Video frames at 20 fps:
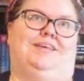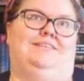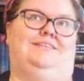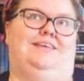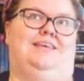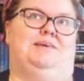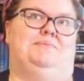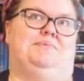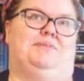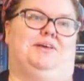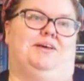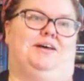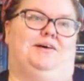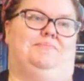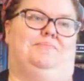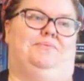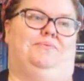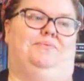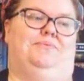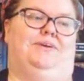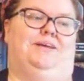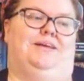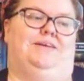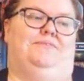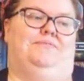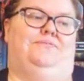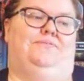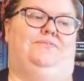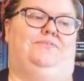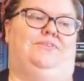teams up
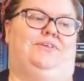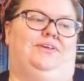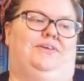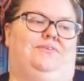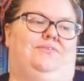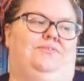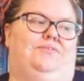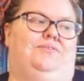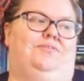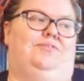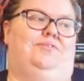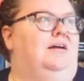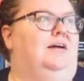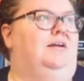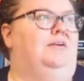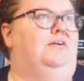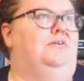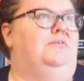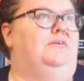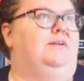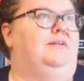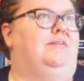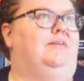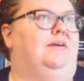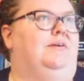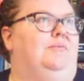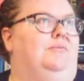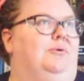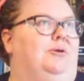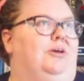with this, I don't want to
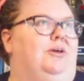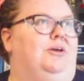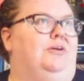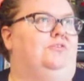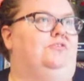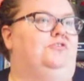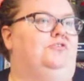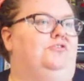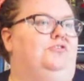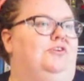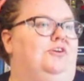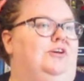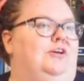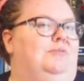say witch,